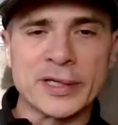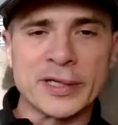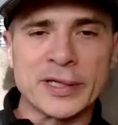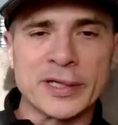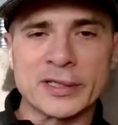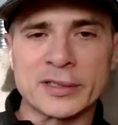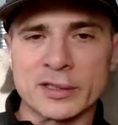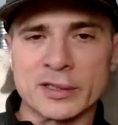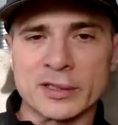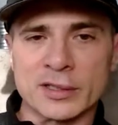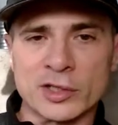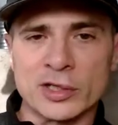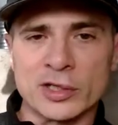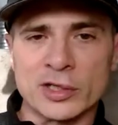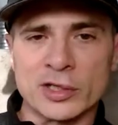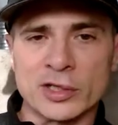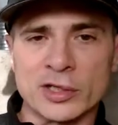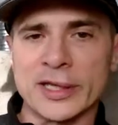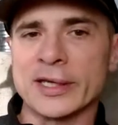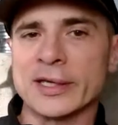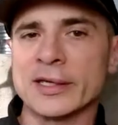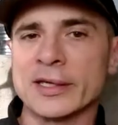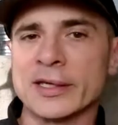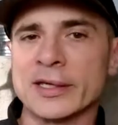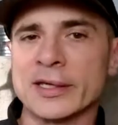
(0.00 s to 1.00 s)

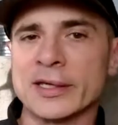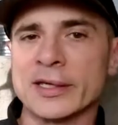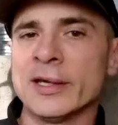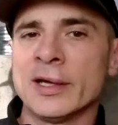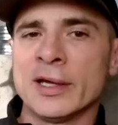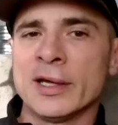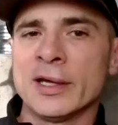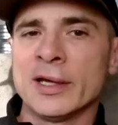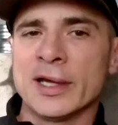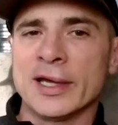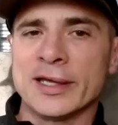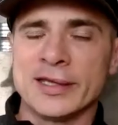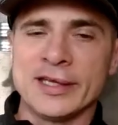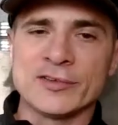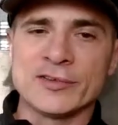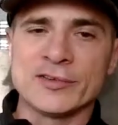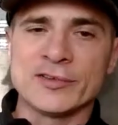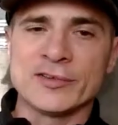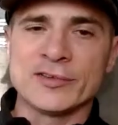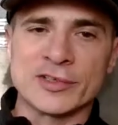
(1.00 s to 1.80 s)
improvement and learning.